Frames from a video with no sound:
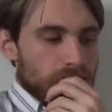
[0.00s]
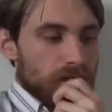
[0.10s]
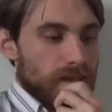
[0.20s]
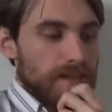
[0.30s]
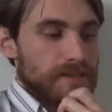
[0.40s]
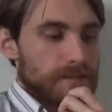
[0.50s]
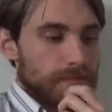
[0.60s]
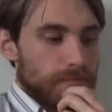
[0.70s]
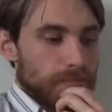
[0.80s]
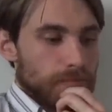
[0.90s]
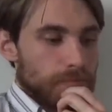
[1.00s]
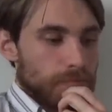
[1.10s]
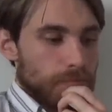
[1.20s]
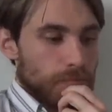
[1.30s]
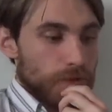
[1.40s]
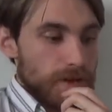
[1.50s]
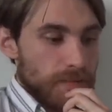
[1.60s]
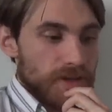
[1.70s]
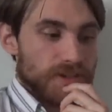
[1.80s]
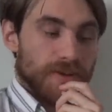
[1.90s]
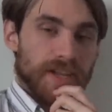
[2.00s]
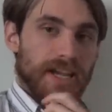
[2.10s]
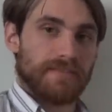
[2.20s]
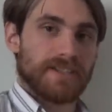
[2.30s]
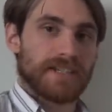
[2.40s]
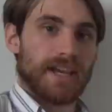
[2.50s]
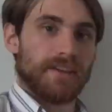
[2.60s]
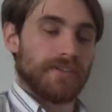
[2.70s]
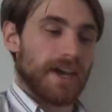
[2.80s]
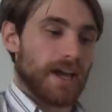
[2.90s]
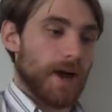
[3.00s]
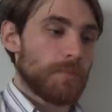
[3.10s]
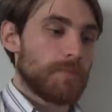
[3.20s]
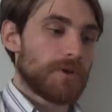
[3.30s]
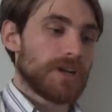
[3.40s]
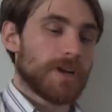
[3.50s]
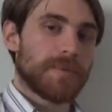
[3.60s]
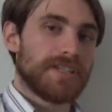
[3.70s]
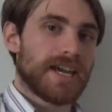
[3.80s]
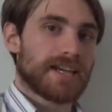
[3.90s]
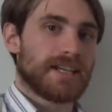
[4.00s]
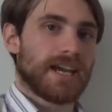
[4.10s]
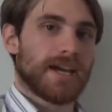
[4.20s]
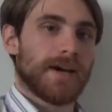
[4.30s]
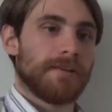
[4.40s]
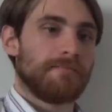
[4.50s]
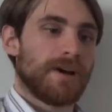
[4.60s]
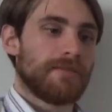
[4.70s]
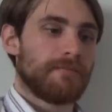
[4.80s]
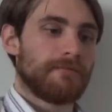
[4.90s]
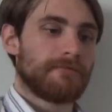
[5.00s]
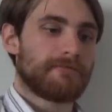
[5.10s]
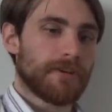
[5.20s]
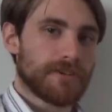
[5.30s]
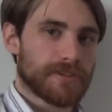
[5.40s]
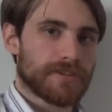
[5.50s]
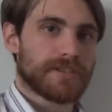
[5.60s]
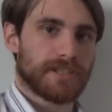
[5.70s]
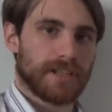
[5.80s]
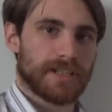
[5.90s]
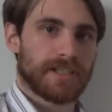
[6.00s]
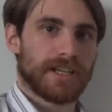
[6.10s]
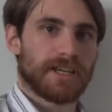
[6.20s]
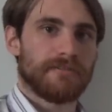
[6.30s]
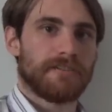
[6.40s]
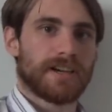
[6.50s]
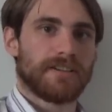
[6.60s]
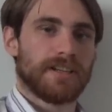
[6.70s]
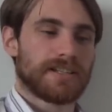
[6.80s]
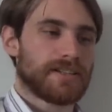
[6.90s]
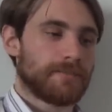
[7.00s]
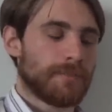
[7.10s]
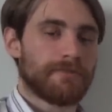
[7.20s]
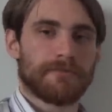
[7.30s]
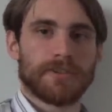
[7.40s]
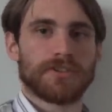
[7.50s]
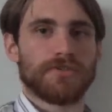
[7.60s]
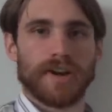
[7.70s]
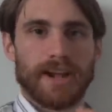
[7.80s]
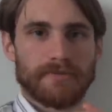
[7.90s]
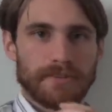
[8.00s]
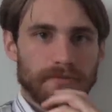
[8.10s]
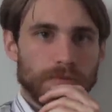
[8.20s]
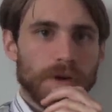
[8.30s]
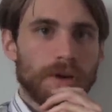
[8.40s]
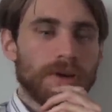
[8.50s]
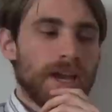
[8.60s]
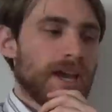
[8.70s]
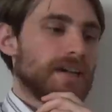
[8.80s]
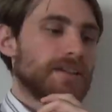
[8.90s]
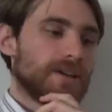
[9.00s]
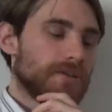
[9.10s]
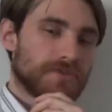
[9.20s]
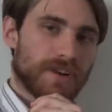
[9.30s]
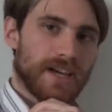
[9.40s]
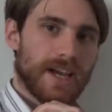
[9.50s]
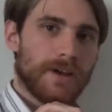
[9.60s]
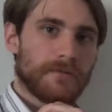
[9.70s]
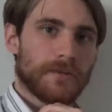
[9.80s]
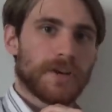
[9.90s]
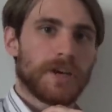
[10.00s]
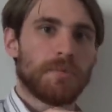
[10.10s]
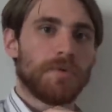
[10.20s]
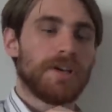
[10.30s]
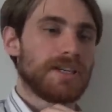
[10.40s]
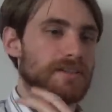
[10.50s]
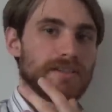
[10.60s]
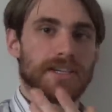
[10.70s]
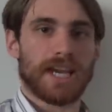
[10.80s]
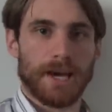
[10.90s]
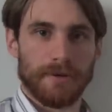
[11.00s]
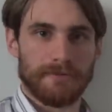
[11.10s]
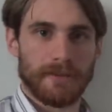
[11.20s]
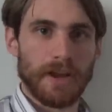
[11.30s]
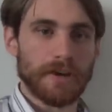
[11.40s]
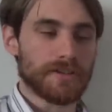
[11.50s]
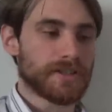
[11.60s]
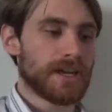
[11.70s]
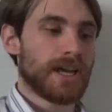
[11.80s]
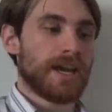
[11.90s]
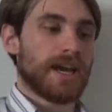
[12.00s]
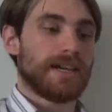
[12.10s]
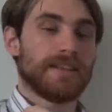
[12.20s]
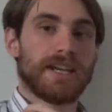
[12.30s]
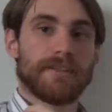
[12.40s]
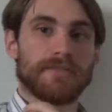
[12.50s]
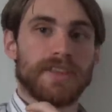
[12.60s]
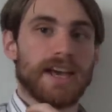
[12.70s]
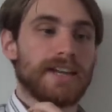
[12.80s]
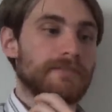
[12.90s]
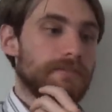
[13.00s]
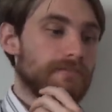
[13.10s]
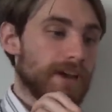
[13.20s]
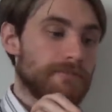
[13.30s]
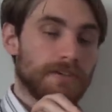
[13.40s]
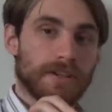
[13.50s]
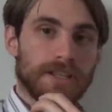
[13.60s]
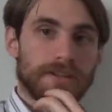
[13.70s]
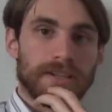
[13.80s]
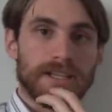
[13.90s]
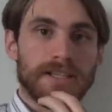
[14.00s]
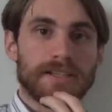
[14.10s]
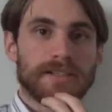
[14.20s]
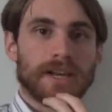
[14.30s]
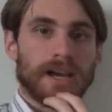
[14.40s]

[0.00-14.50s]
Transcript: And that's pretty much all that I have to say on that. I'll be putting up a deck tech of my first Selesnya Infect list, my first draft, if you will, and then I'll try it out for a couple weeks and see how it fares, and then after that, if it, I feel it needs